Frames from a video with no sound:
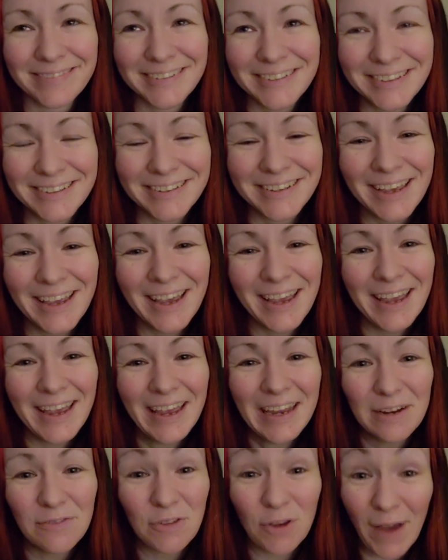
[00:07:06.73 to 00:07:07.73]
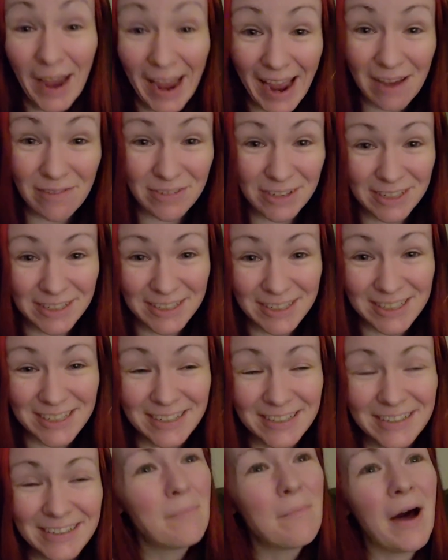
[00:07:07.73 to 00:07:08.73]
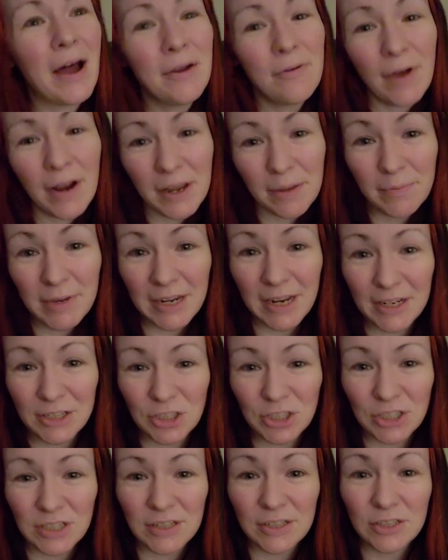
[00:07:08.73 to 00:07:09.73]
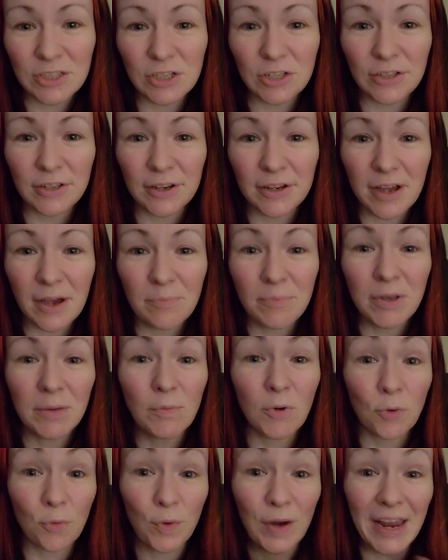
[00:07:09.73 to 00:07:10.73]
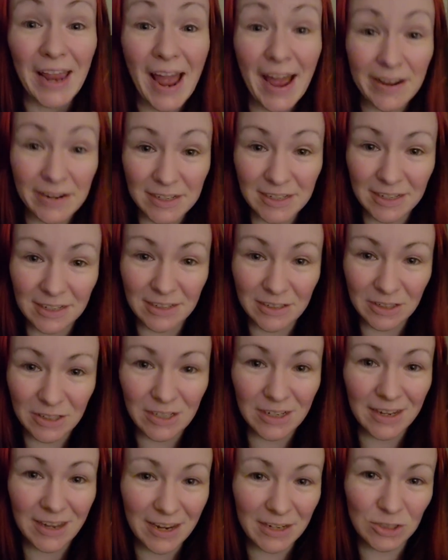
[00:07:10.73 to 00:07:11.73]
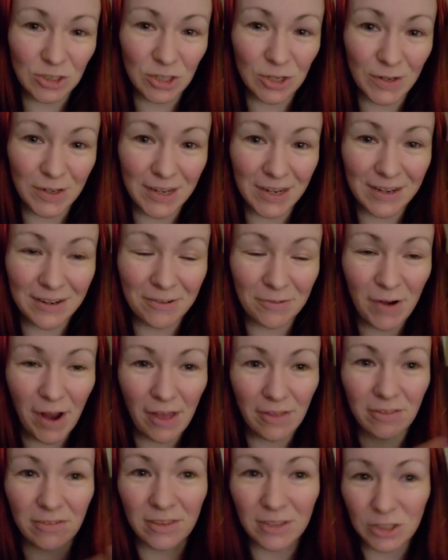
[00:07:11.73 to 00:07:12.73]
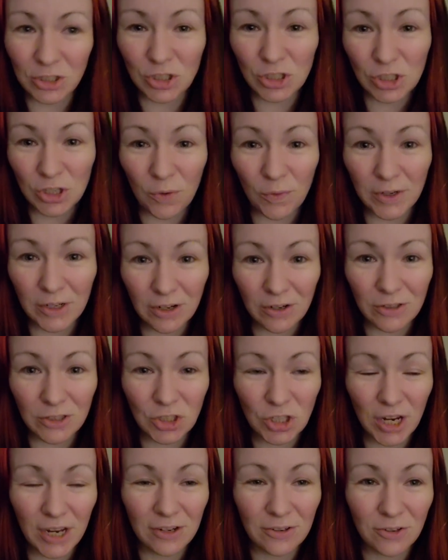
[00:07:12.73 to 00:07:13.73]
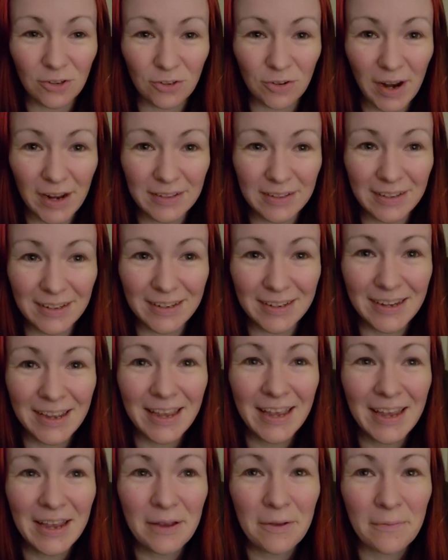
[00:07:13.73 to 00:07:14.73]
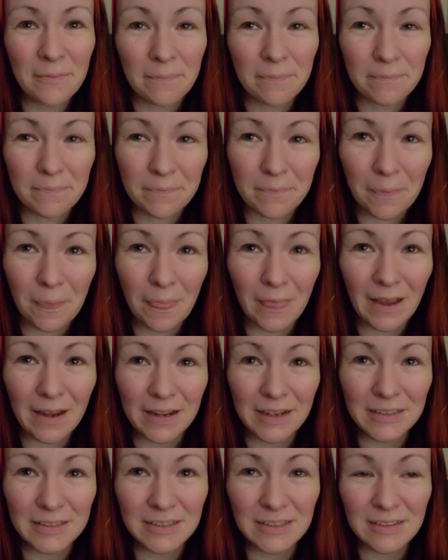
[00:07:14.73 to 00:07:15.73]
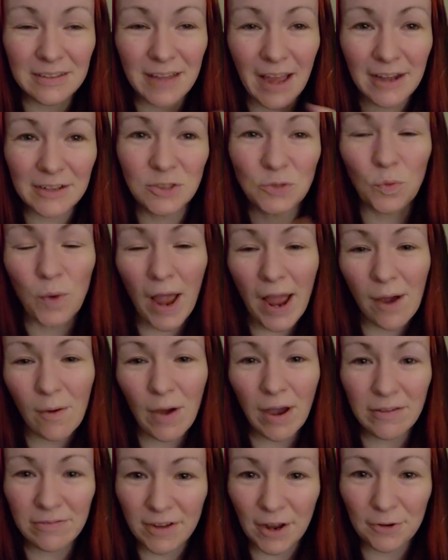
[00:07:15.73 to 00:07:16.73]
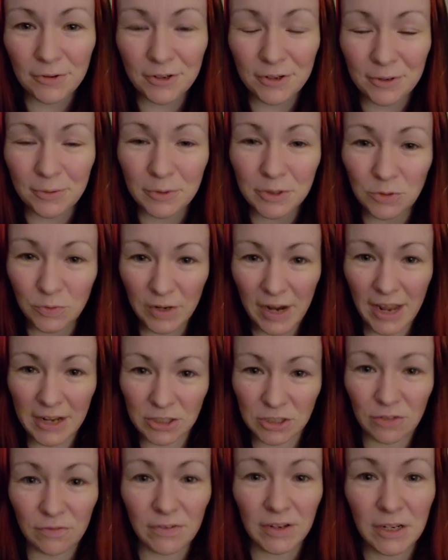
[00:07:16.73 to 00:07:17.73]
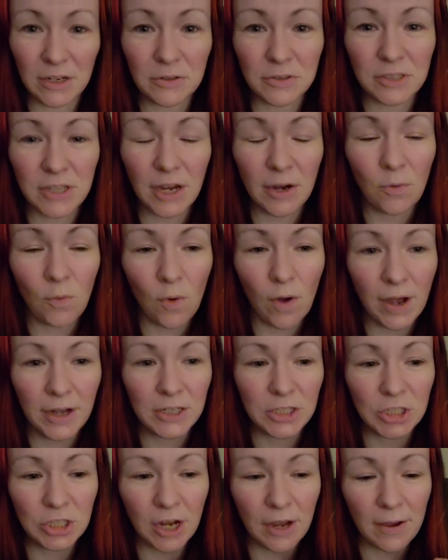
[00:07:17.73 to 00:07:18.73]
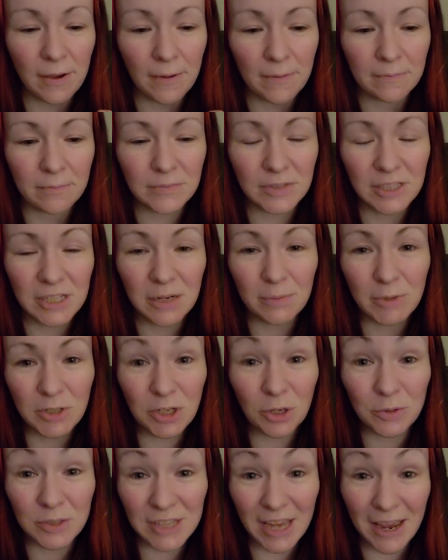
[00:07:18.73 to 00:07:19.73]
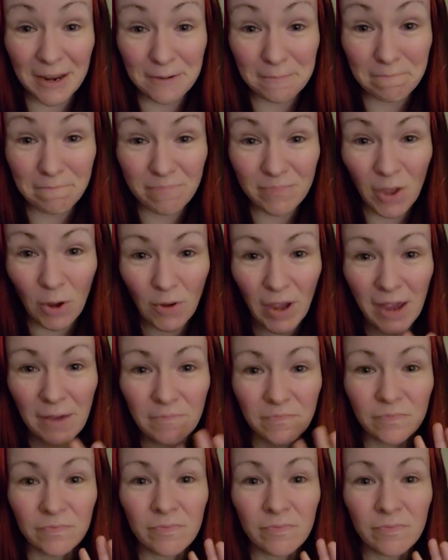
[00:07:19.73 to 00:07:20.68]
and if you haven't, my recommendation is to look up people reacting to Kay's cooking rather than just going to her channel directly. Cause that's how I found her was reaction videos. I watch um, Cinnamon Toast Ken. Okay.